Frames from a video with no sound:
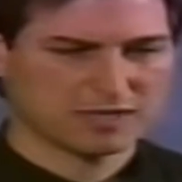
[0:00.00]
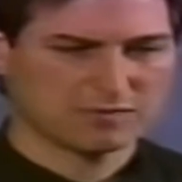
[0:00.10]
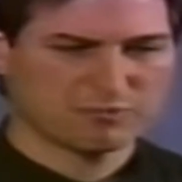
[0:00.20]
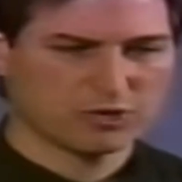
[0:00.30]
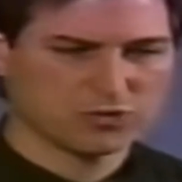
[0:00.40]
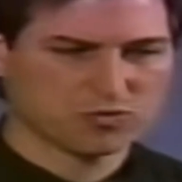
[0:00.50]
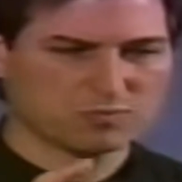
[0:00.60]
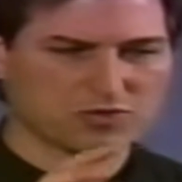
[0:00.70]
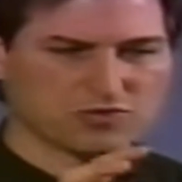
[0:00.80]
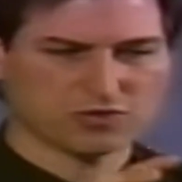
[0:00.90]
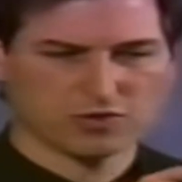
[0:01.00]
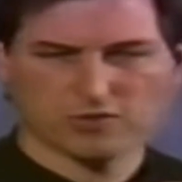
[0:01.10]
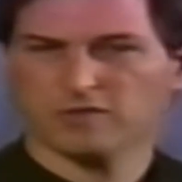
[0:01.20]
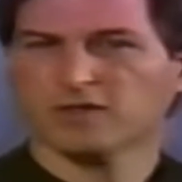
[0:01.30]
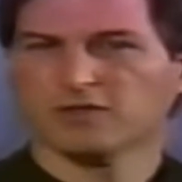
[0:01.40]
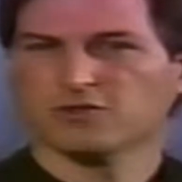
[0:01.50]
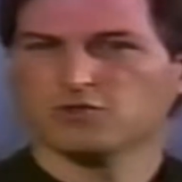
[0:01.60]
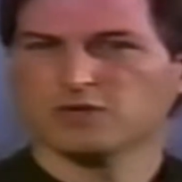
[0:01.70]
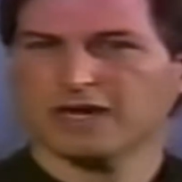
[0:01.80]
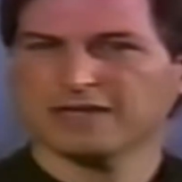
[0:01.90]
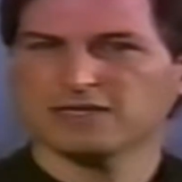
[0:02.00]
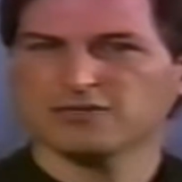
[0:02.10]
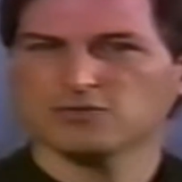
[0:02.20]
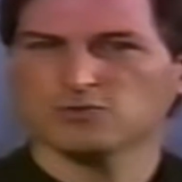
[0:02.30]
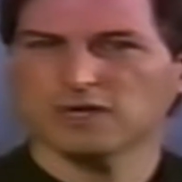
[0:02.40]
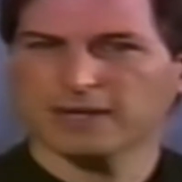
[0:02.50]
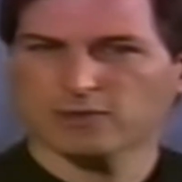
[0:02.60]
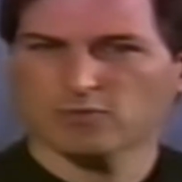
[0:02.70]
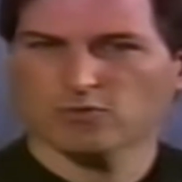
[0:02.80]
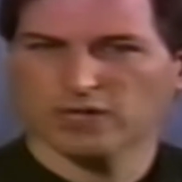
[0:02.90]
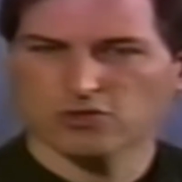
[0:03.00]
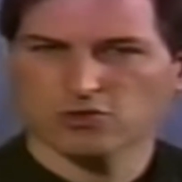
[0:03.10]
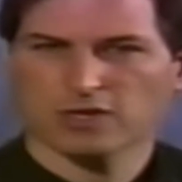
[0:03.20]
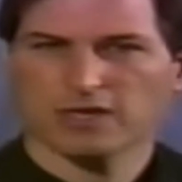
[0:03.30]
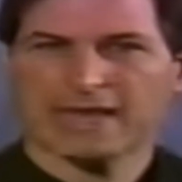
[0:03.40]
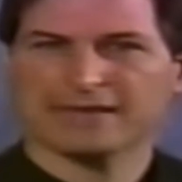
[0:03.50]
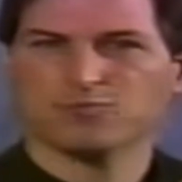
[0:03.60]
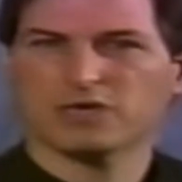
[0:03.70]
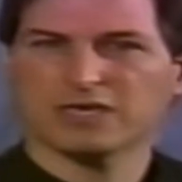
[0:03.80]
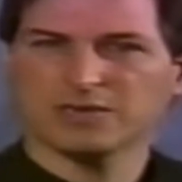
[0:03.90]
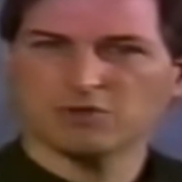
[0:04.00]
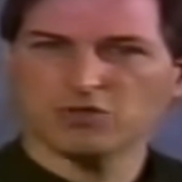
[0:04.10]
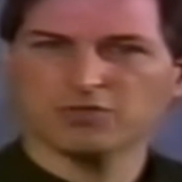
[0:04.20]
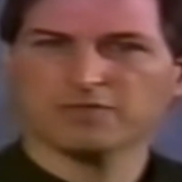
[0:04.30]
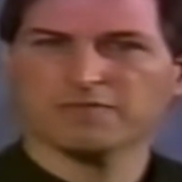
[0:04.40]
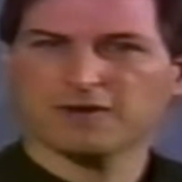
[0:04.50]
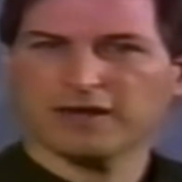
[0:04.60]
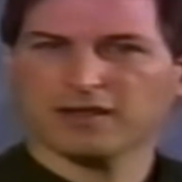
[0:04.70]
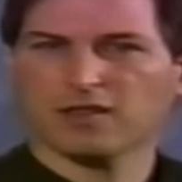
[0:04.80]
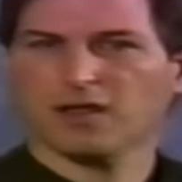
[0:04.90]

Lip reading: PostScript is turned to 92 dots per inch, and we image the file on the